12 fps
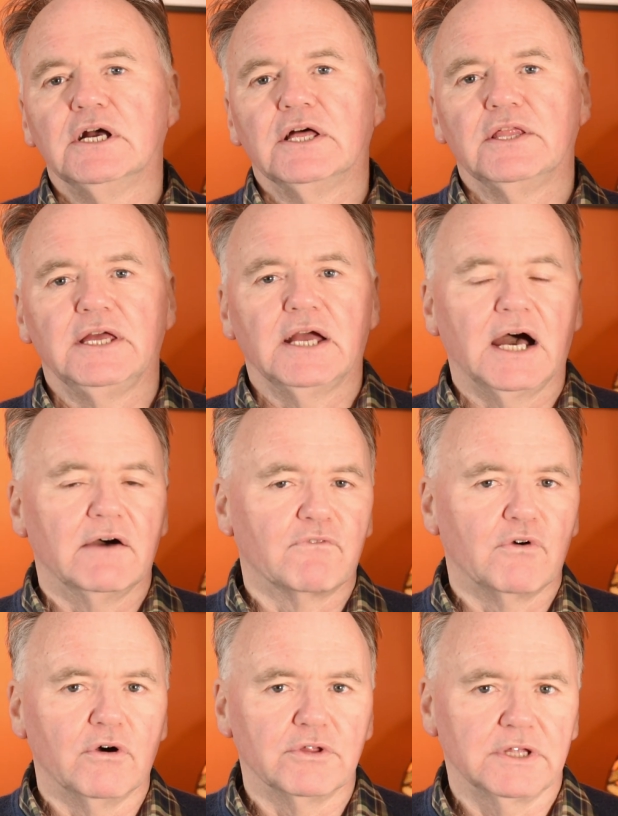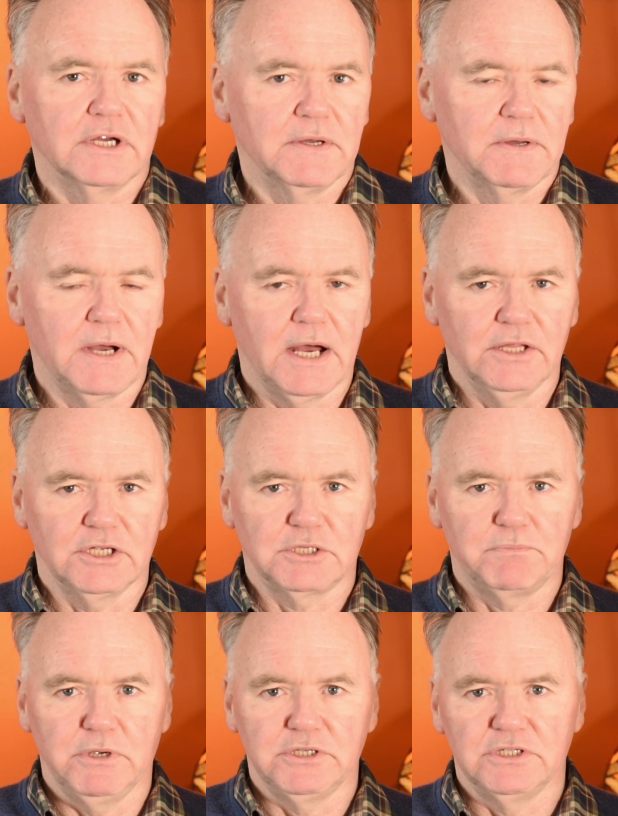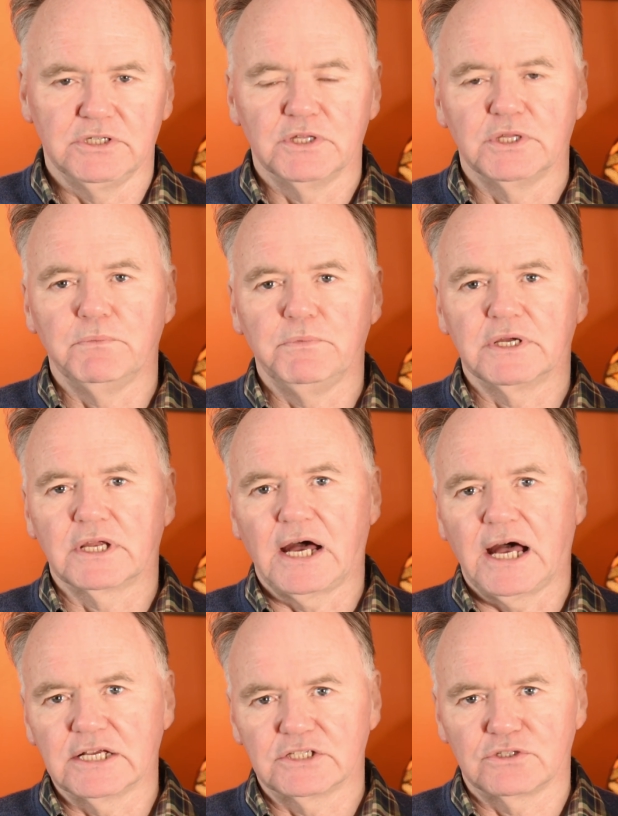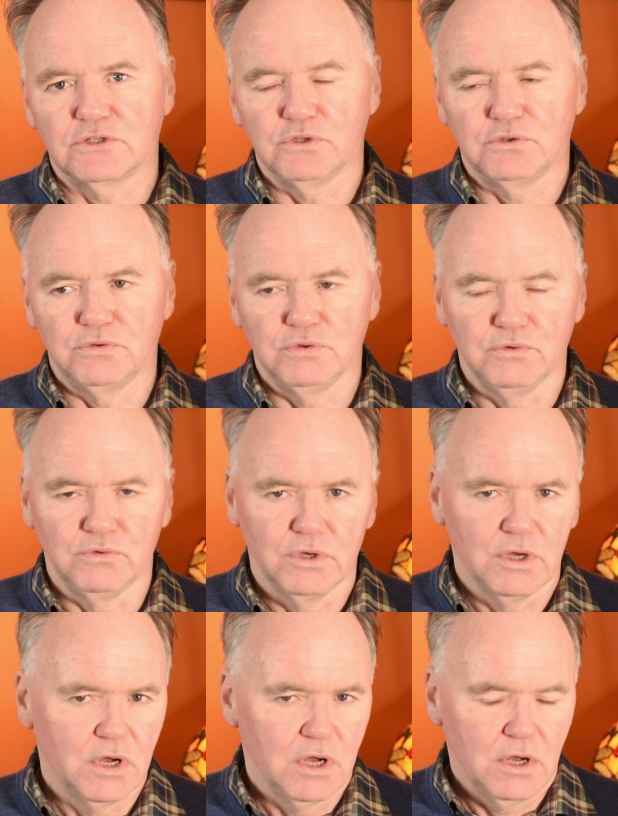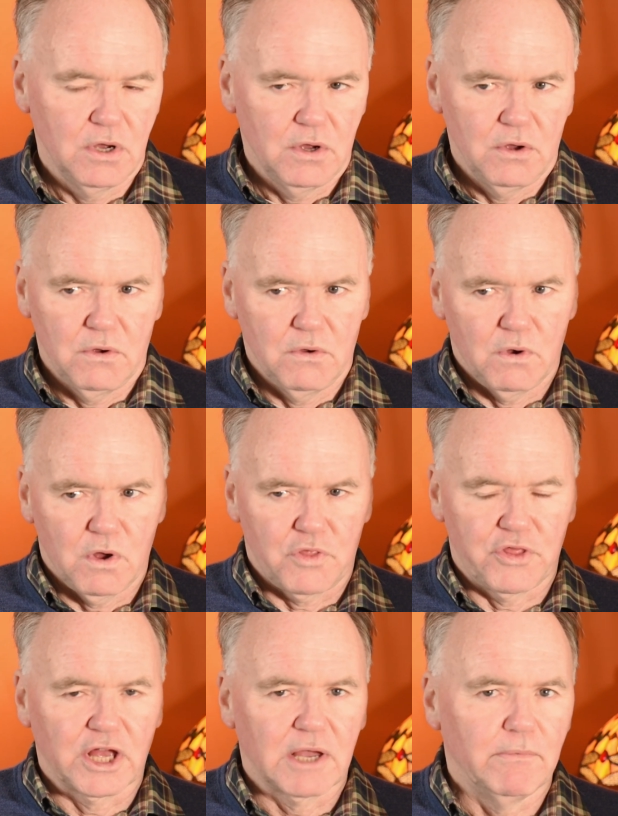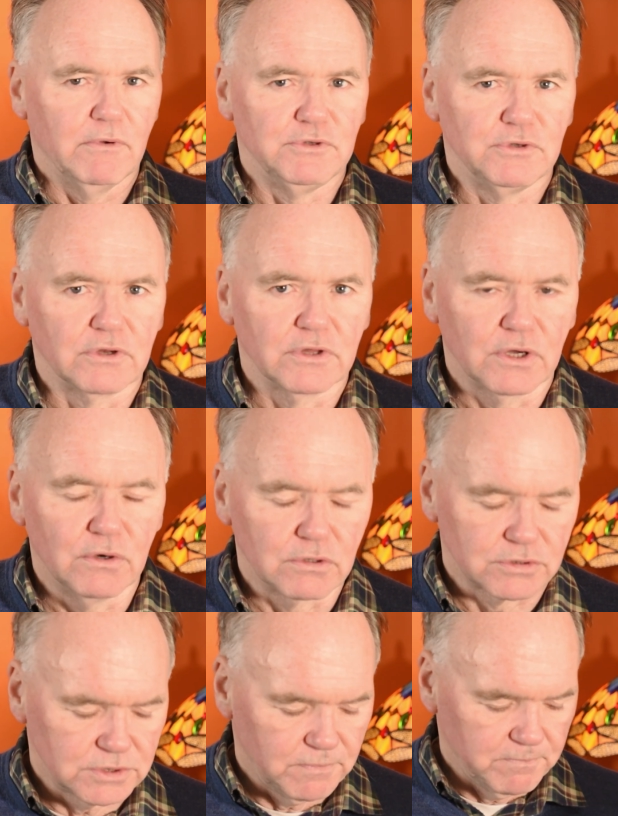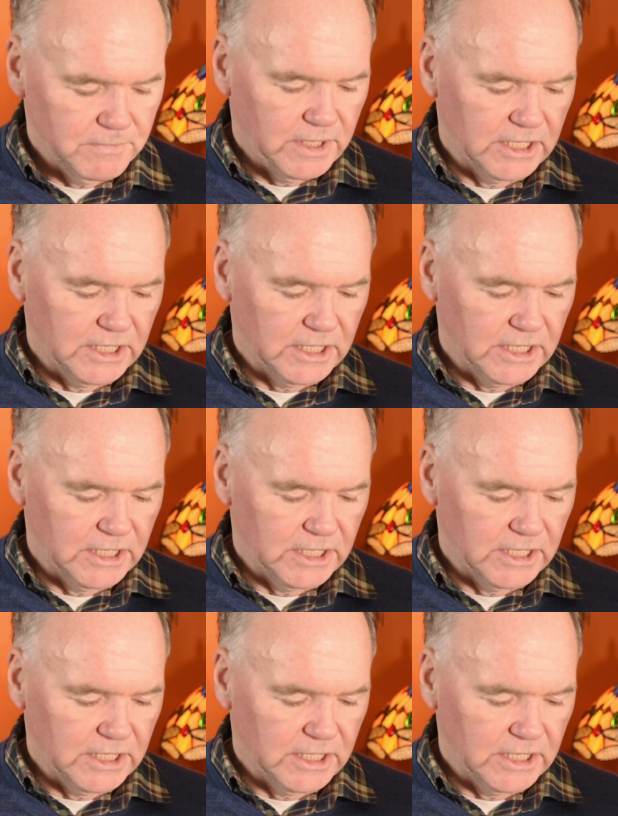they have got an expression that we are asked to think about during the course. And that